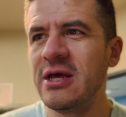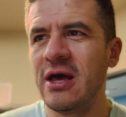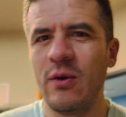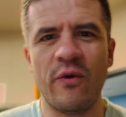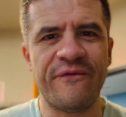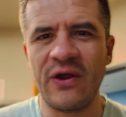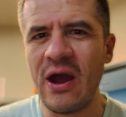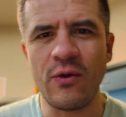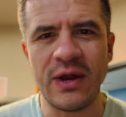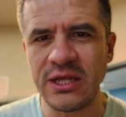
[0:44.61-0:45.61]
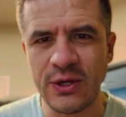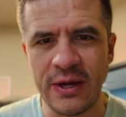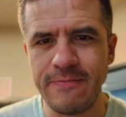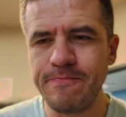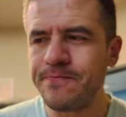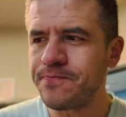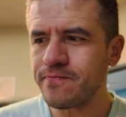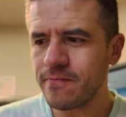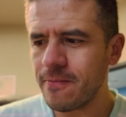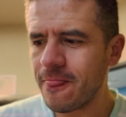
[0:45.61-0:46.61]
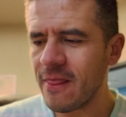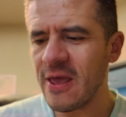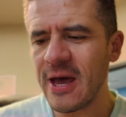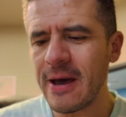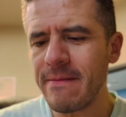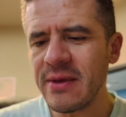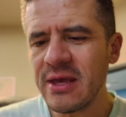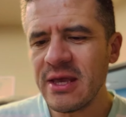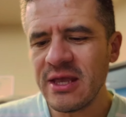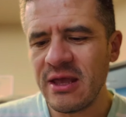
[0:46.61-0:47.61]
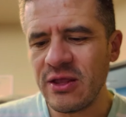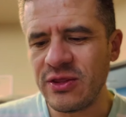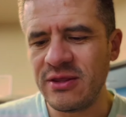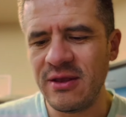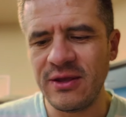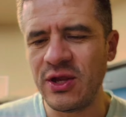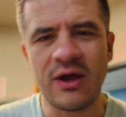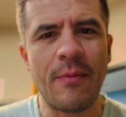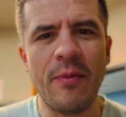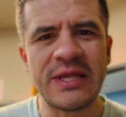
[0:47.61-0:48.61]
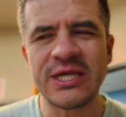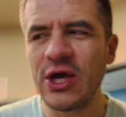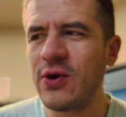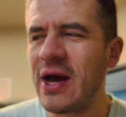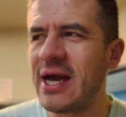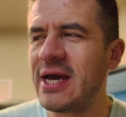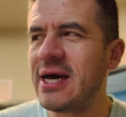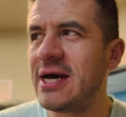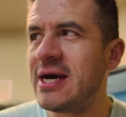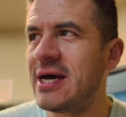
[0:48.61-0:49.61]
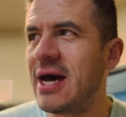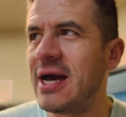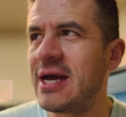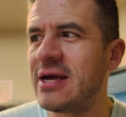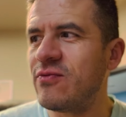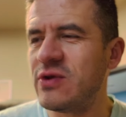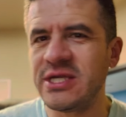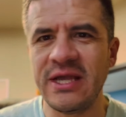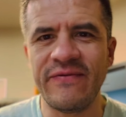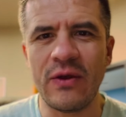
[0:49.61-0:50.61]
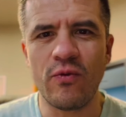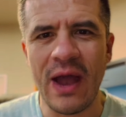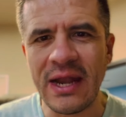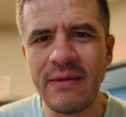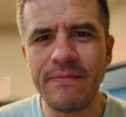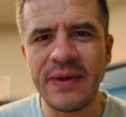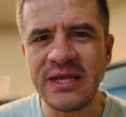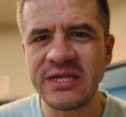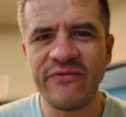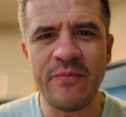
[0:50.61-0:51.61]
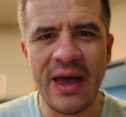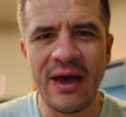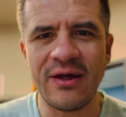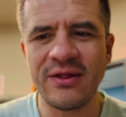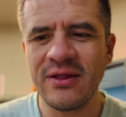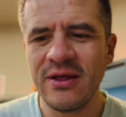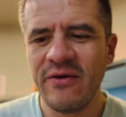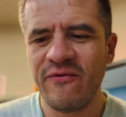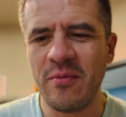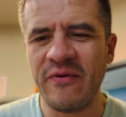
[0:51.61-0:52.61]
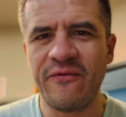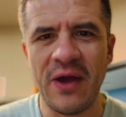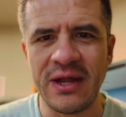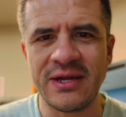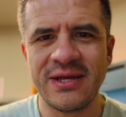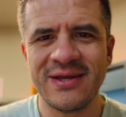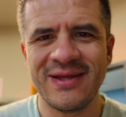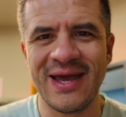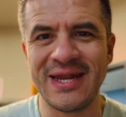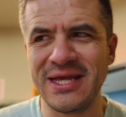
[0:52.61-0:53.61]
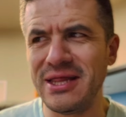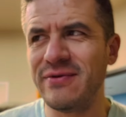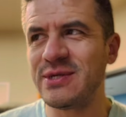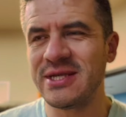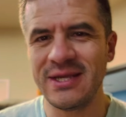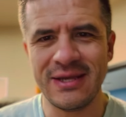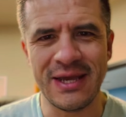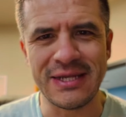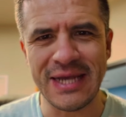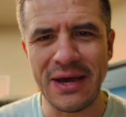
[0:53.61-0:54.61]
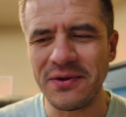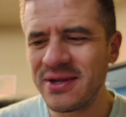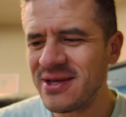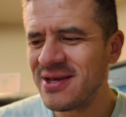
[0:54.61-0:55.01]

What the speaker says: We'll figure out a way to do it. A couple months ago, I received a random piece of mail from a friend, and he lives in town.